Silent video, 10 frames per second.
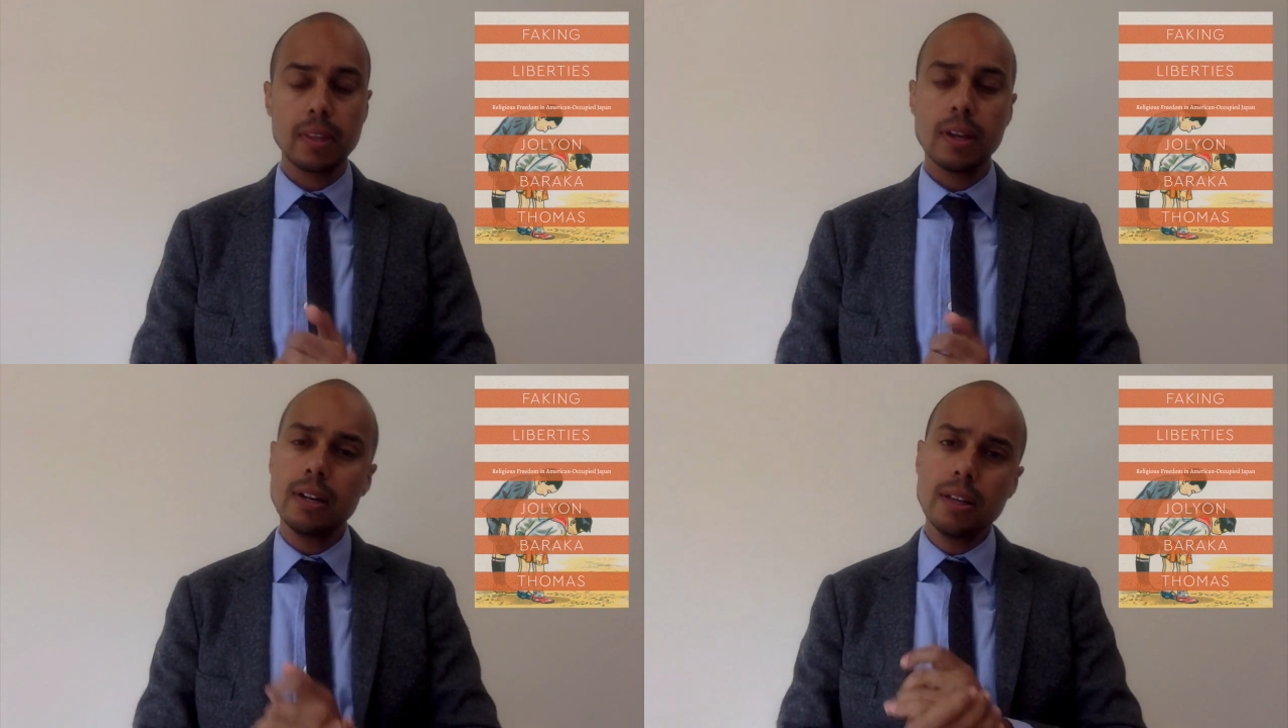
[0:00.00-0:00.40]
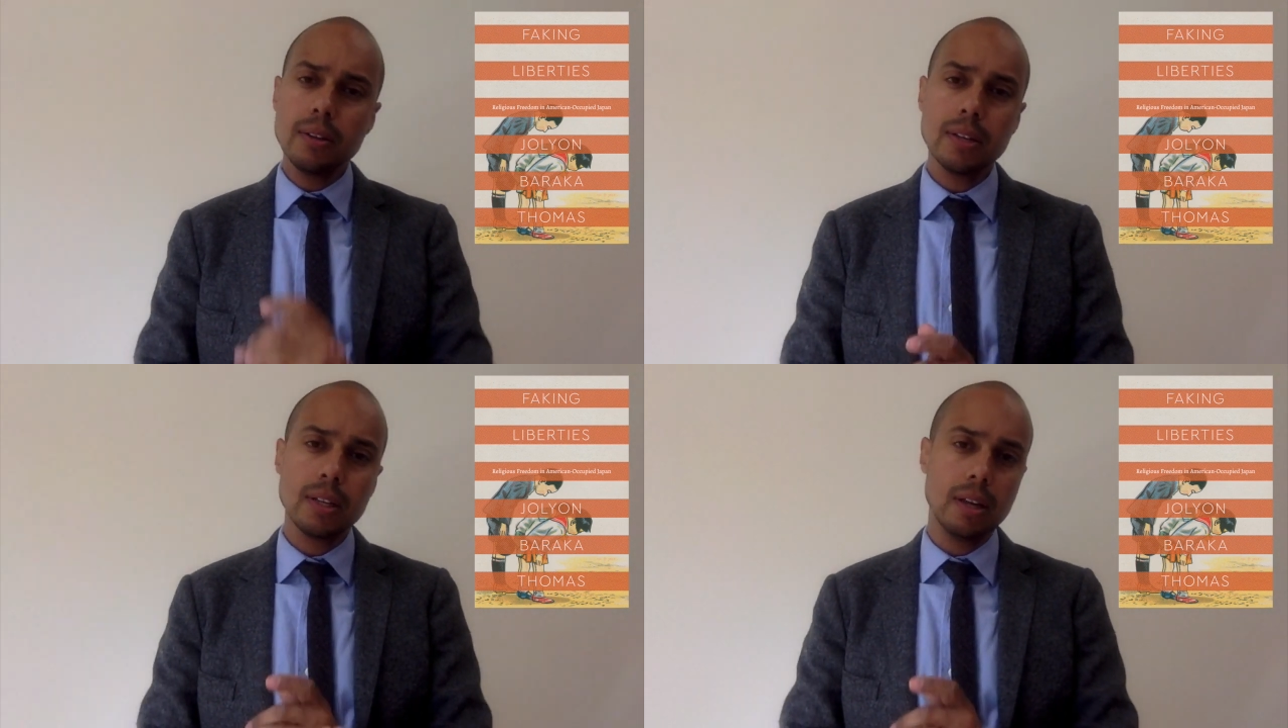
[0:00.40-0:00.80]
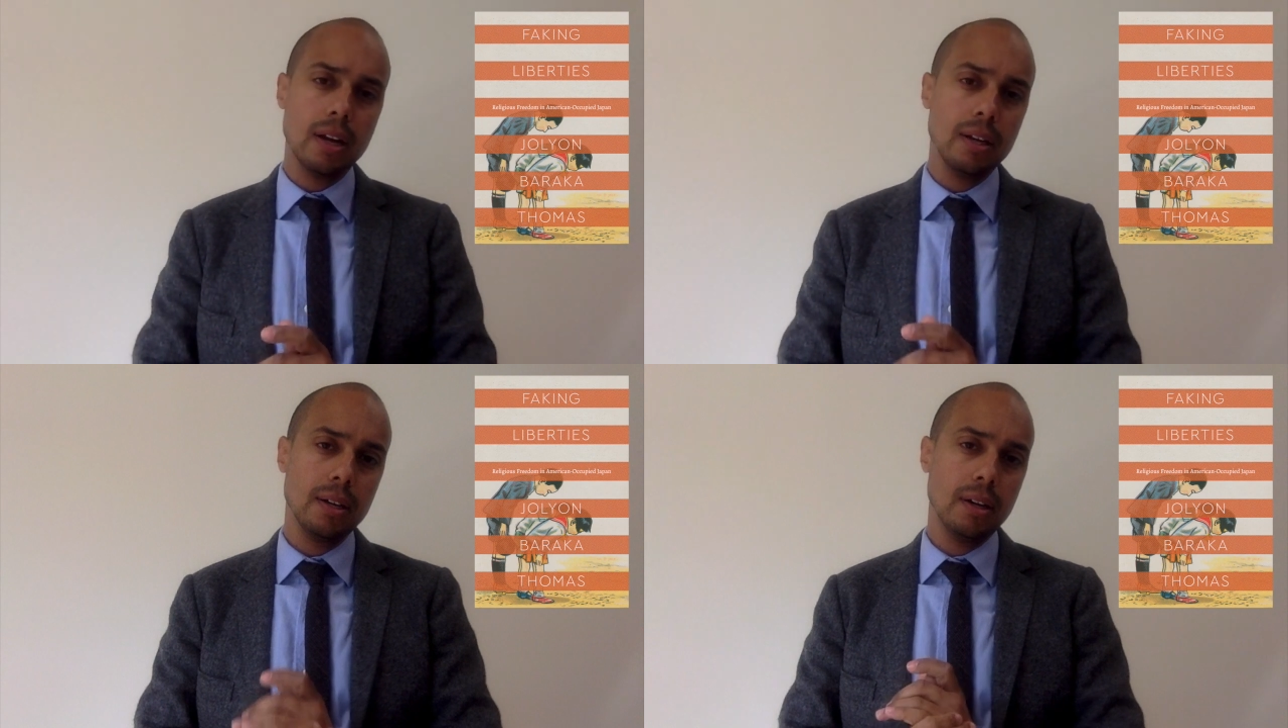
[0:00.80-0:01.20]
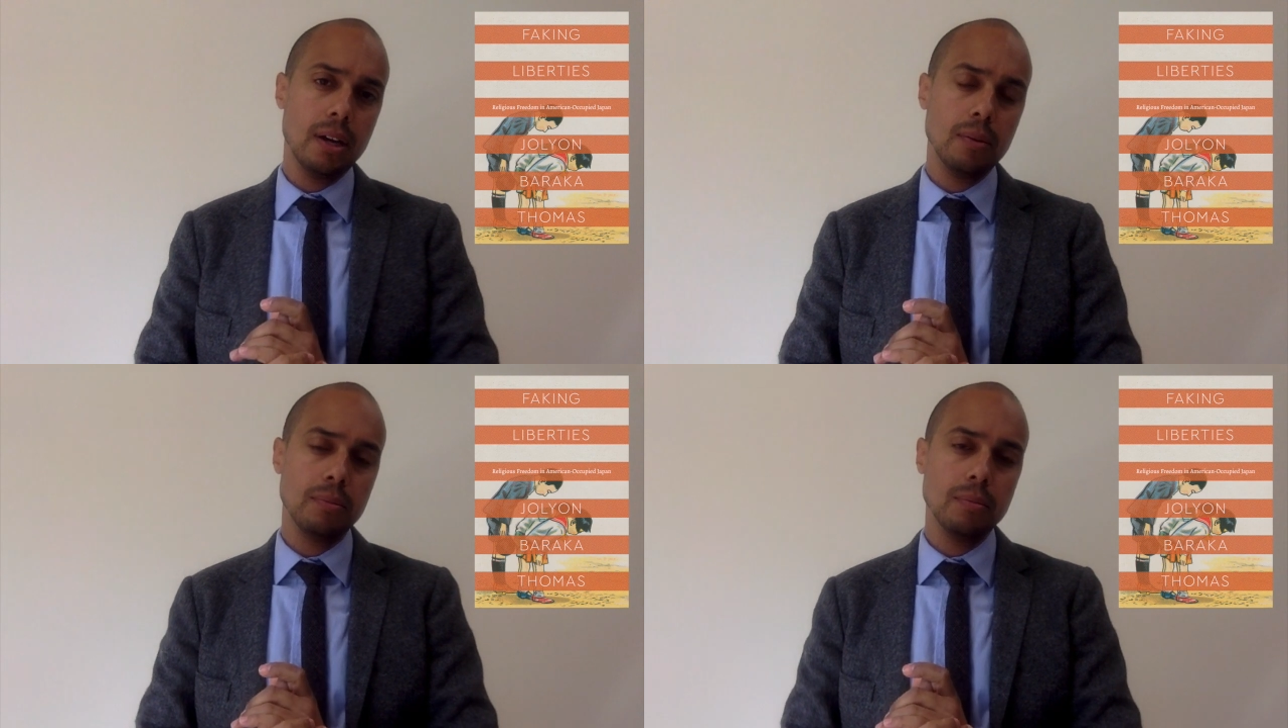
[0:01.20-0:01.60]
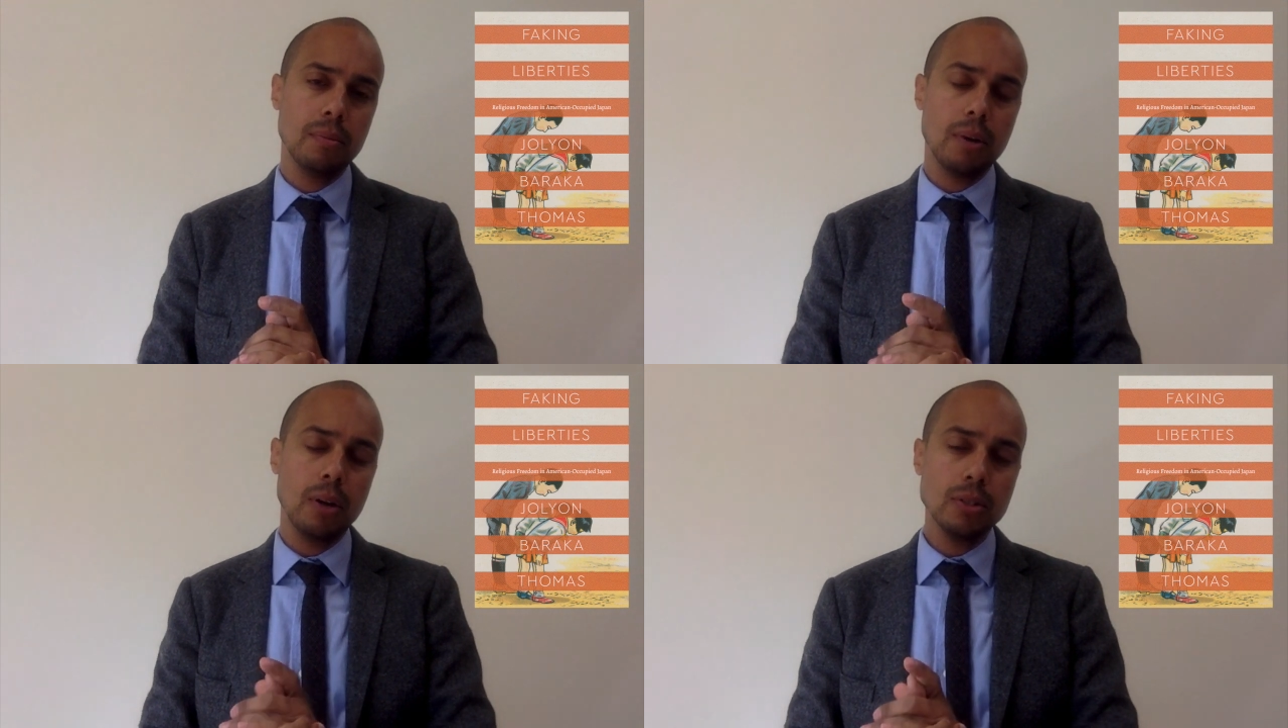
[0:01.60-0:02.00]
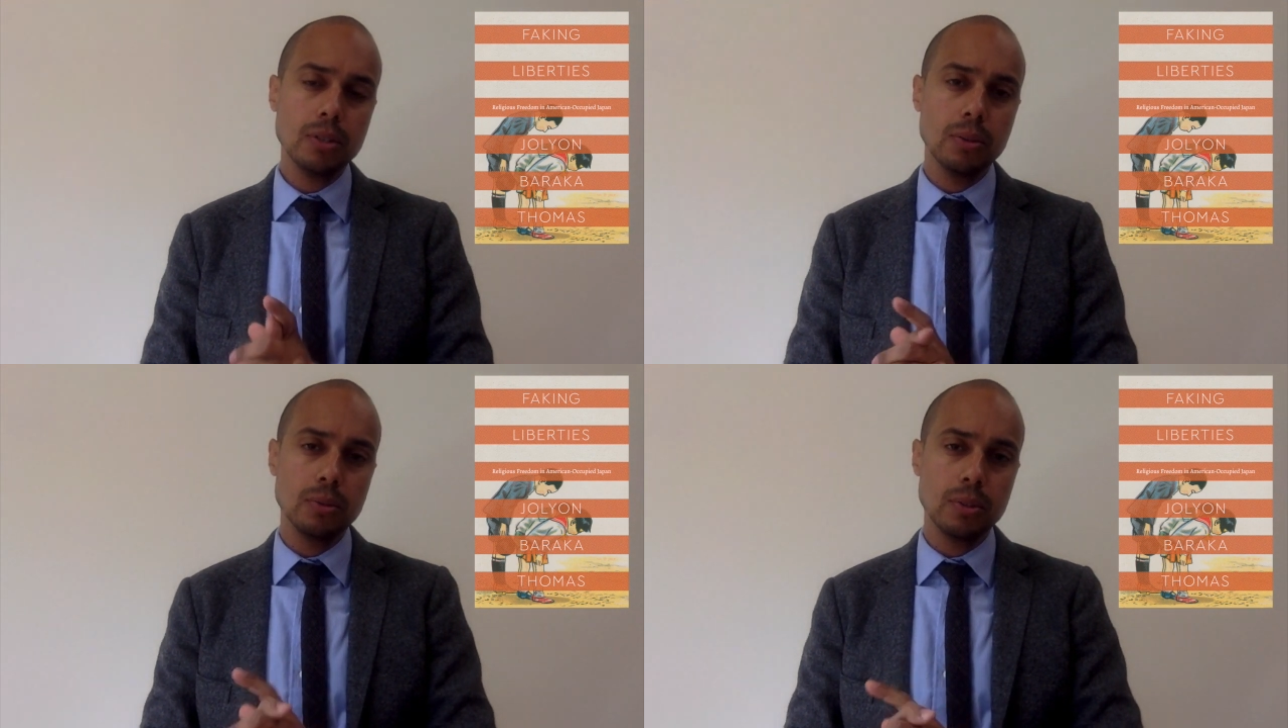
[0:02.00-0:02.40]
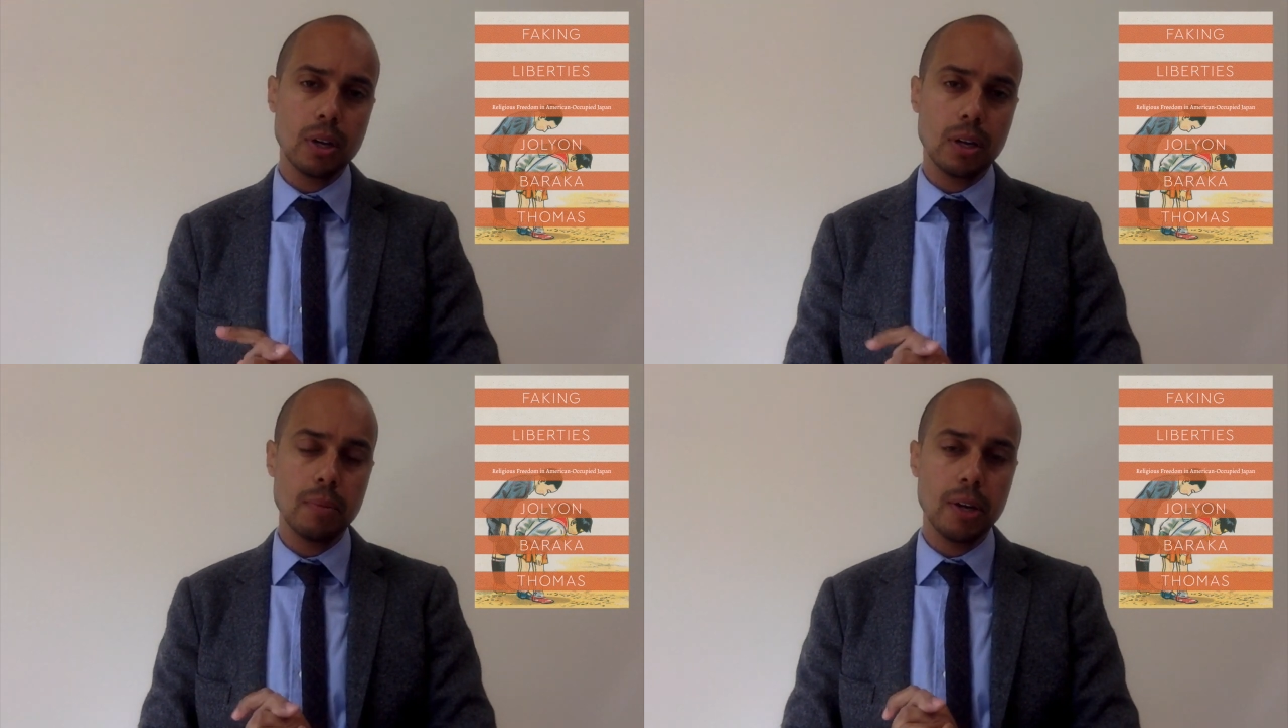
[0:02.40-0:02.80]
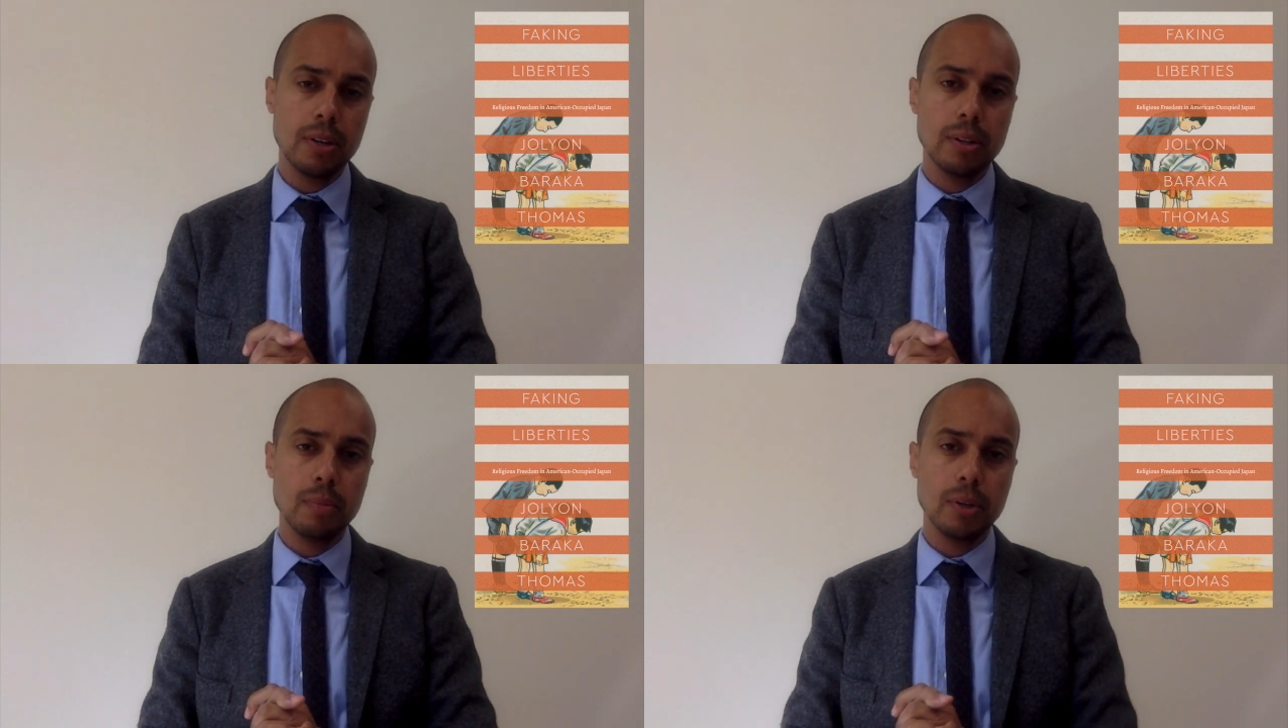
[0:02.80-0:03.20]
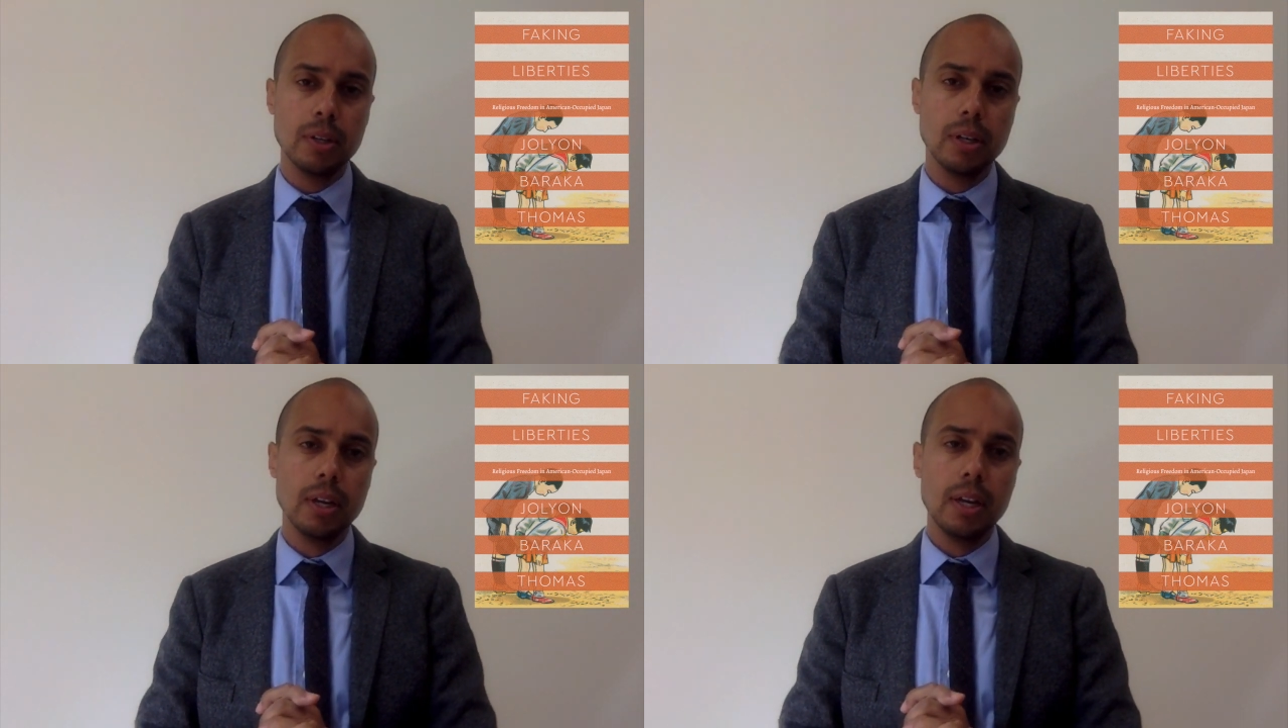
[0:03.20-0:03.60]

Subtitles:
Another thing that I also talk about in the book